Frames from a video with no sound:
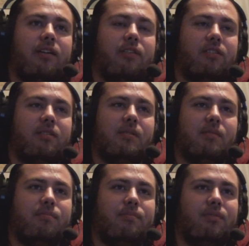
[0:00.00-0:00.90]
who's going to be
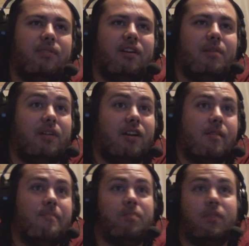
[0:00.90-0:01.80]
coming up.
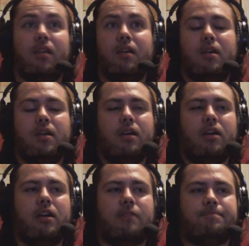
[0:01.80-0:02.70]

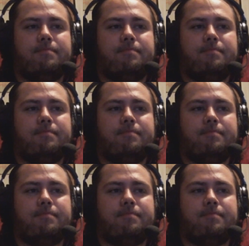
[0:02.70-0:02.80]
All right.